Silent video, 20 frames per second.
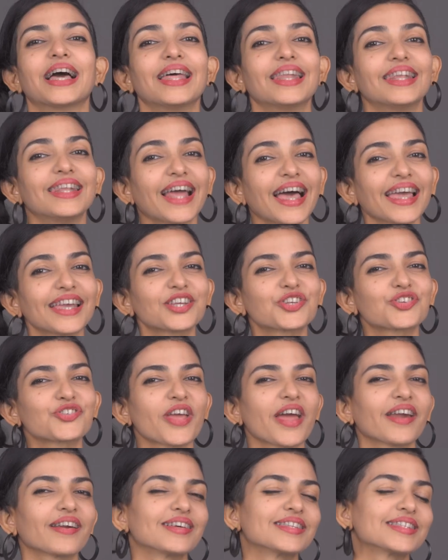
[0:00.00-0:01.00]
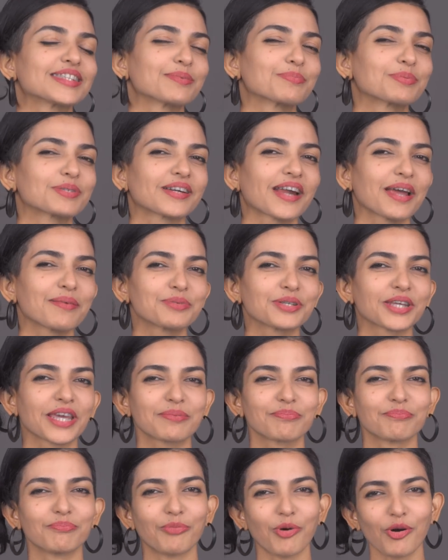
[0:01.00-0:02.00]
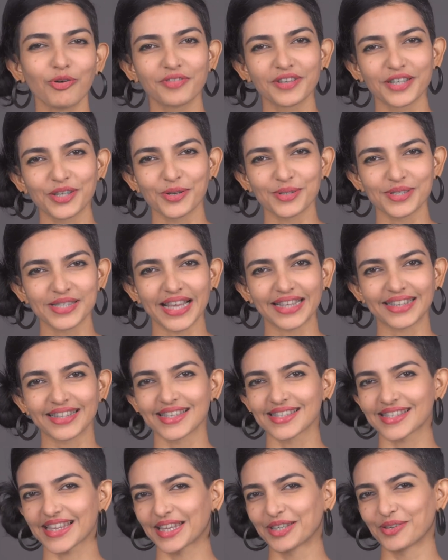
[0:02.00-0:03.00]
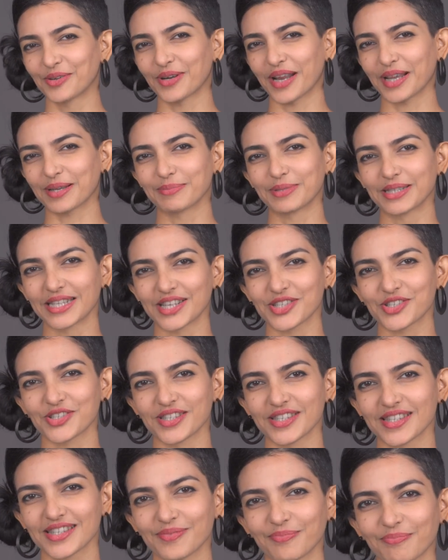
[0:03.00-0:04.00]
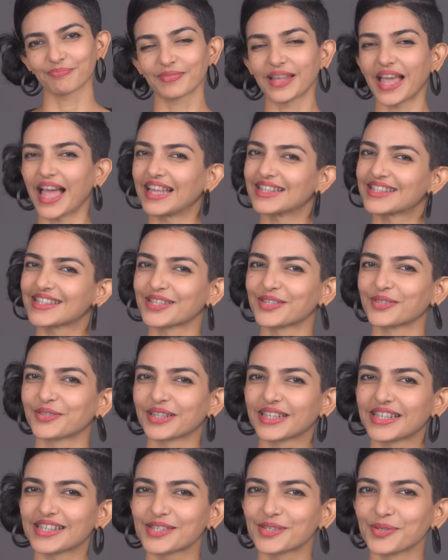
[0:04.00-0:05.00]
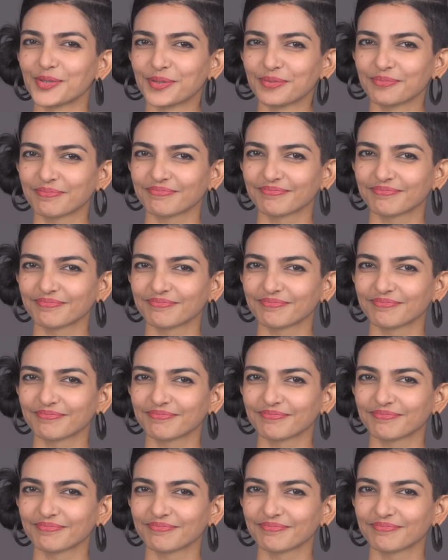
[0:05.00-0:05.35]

Like, share, and subscribe to get more videos like this in your recommendations. I'll see you really soon.